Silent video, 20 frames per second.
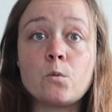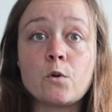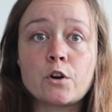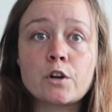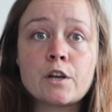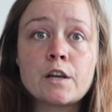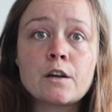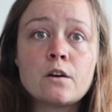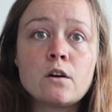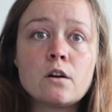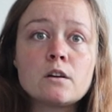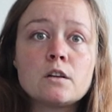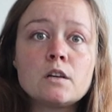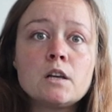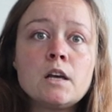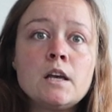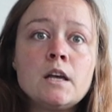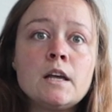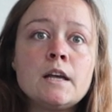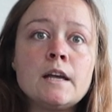working
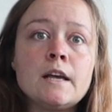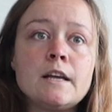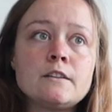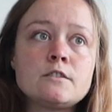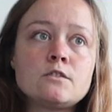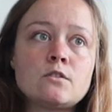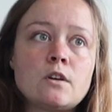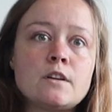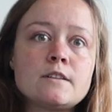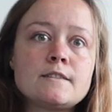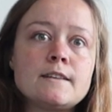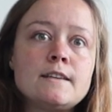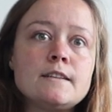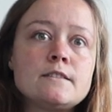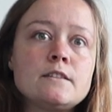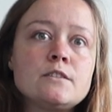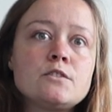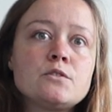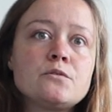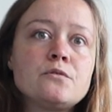on, it is not as
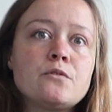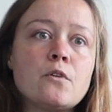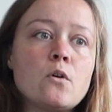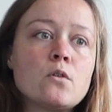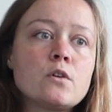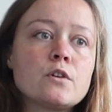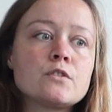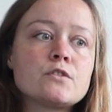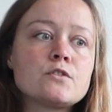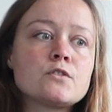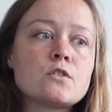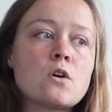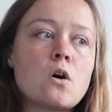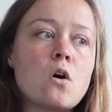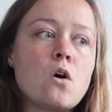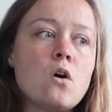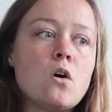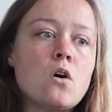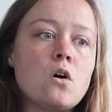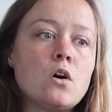easy to focus
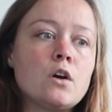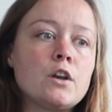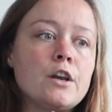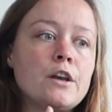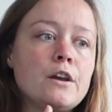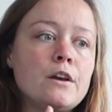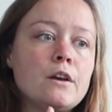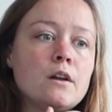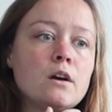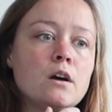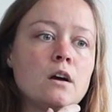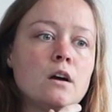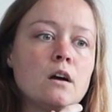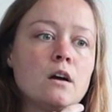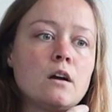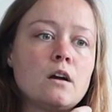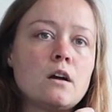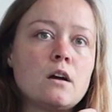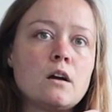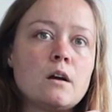on
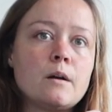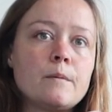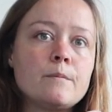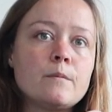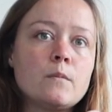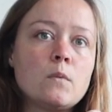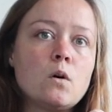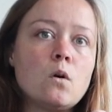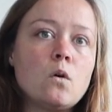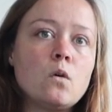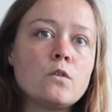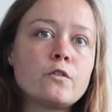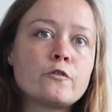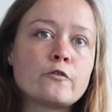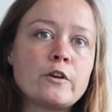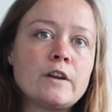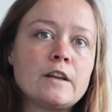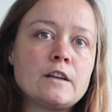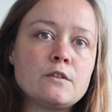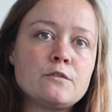all
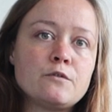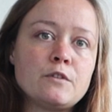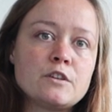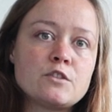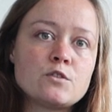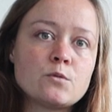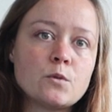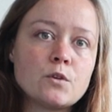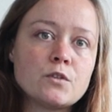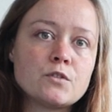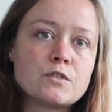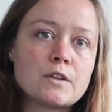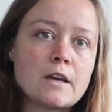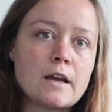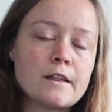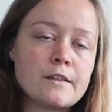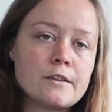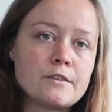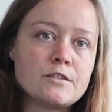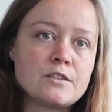three individuals
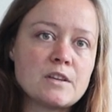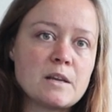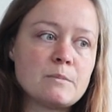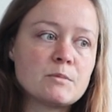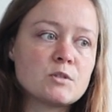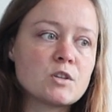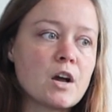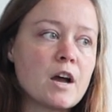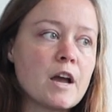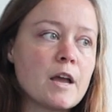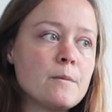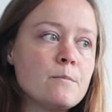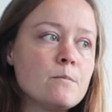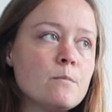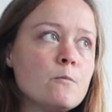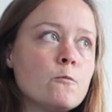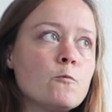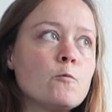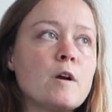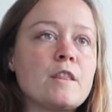at the same
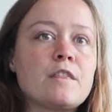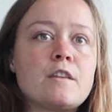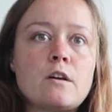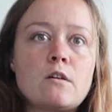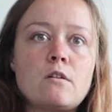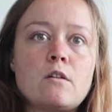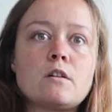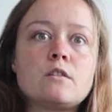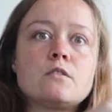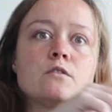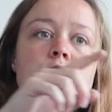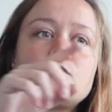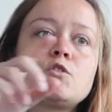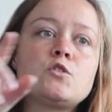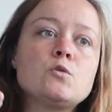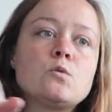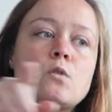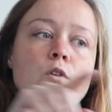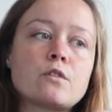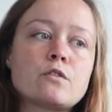time when there are
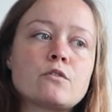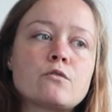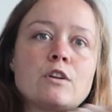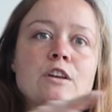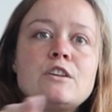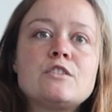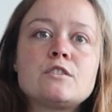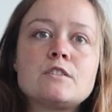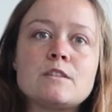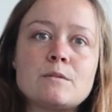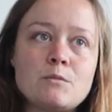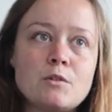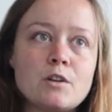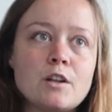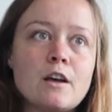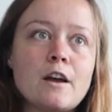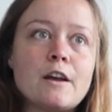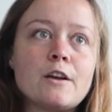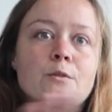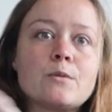two or three
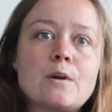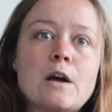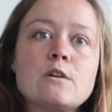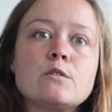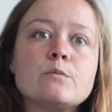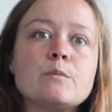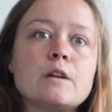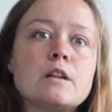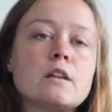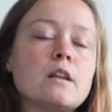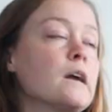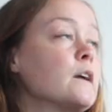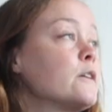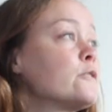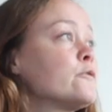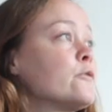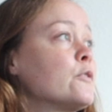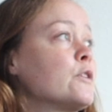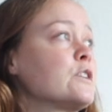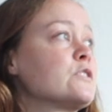stimuli around me, like
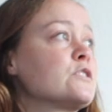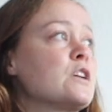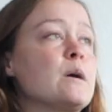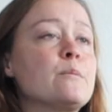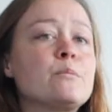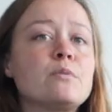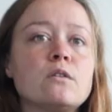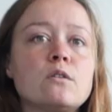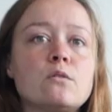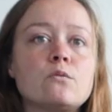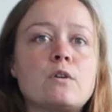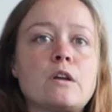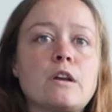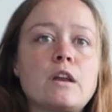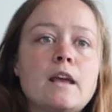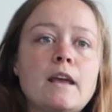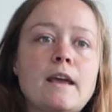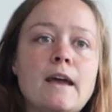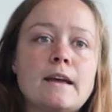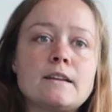for example a
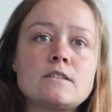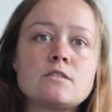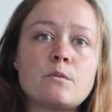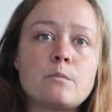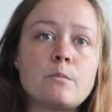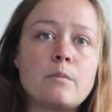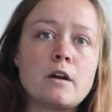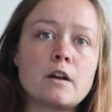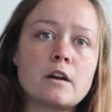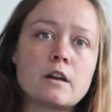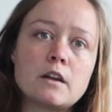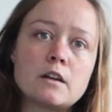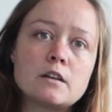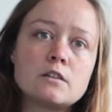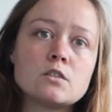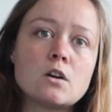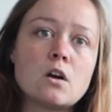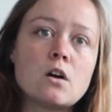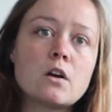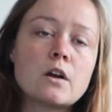running cat or
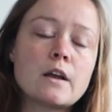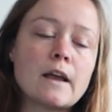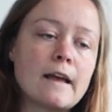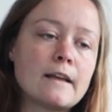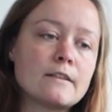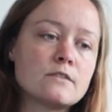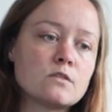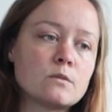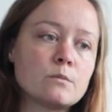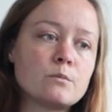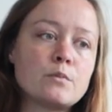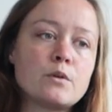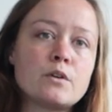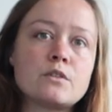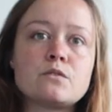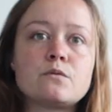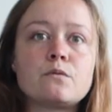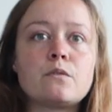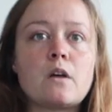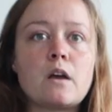barking dog and some
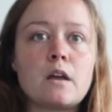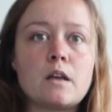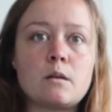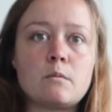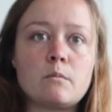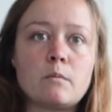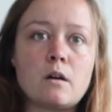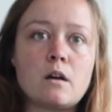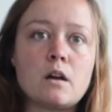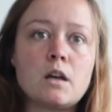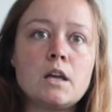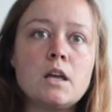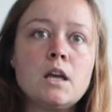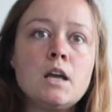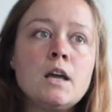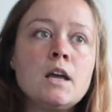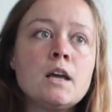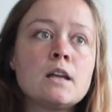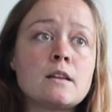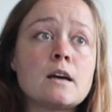birds flying by.
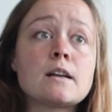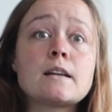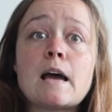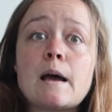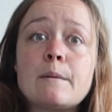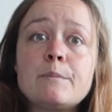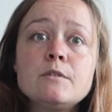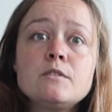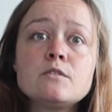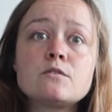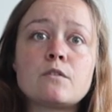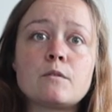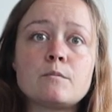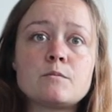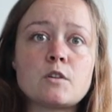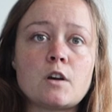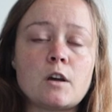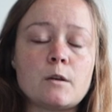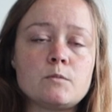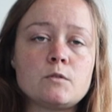That happens from
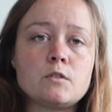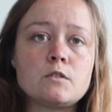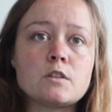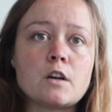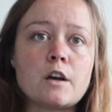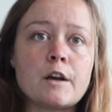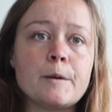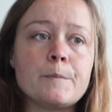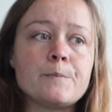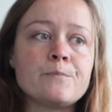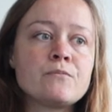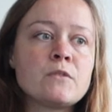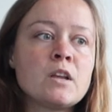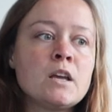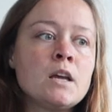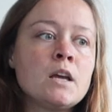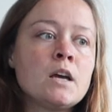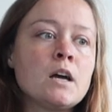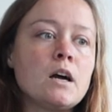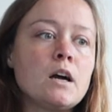time to time,
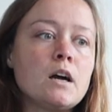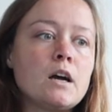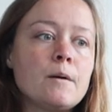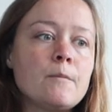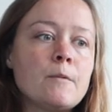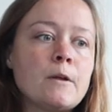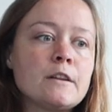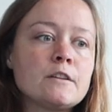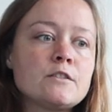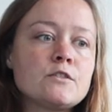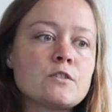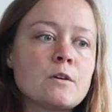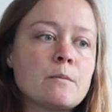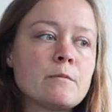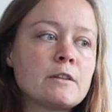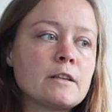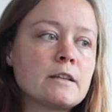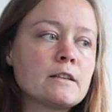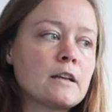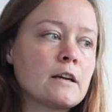and it's
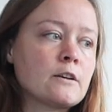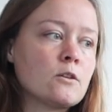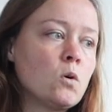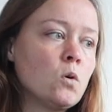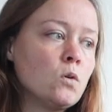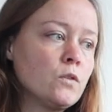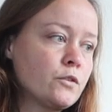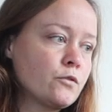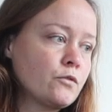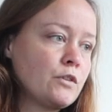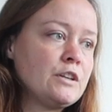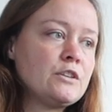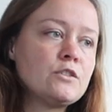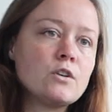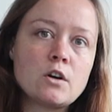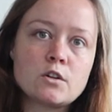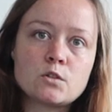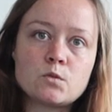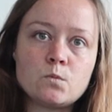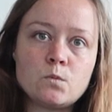something that all three
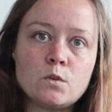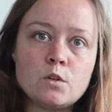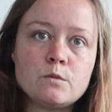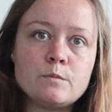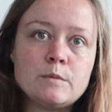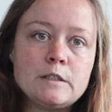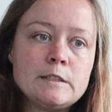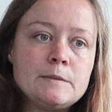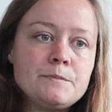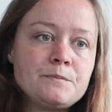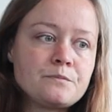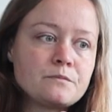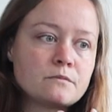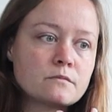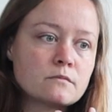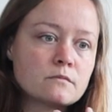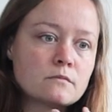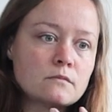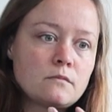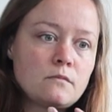dogs
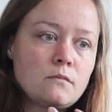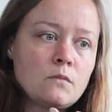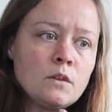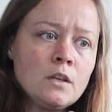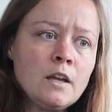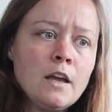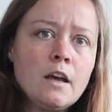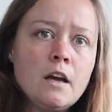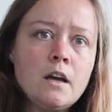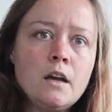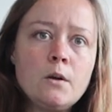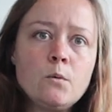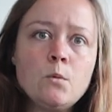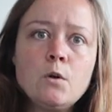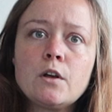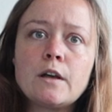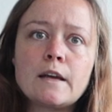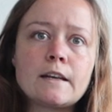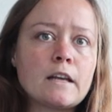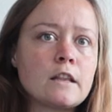
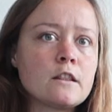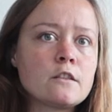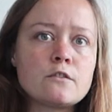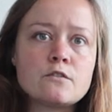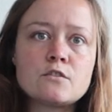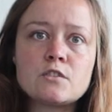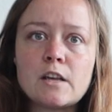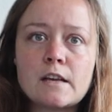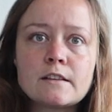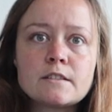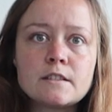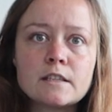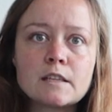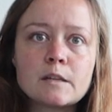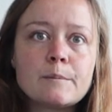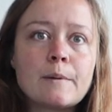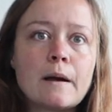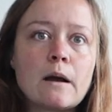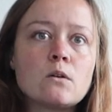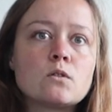will get
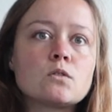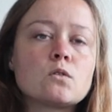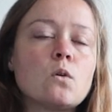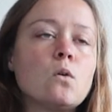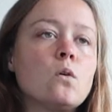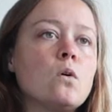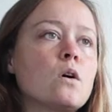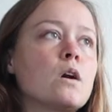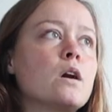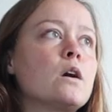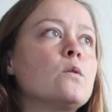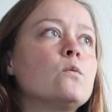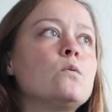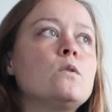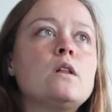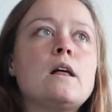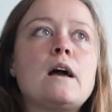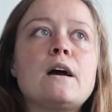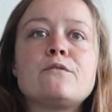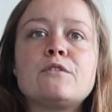enthusiastic about or
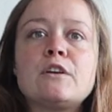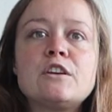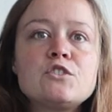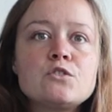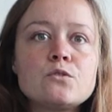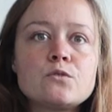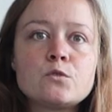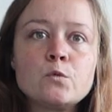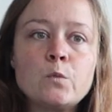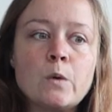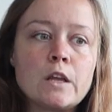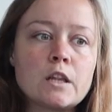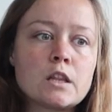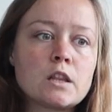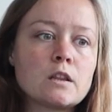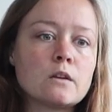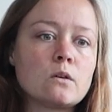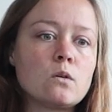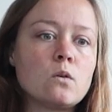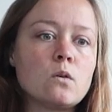will have issues with
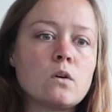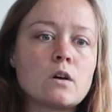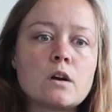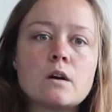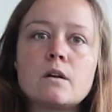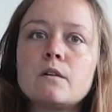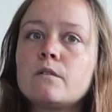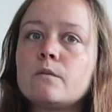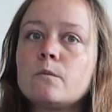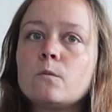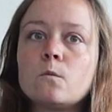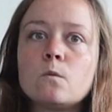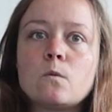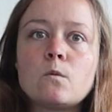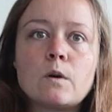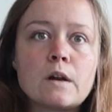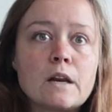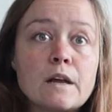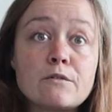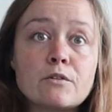or
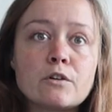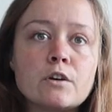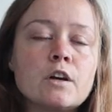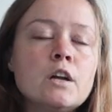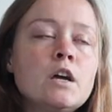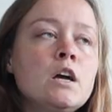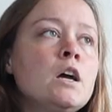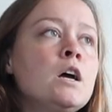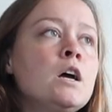whatever.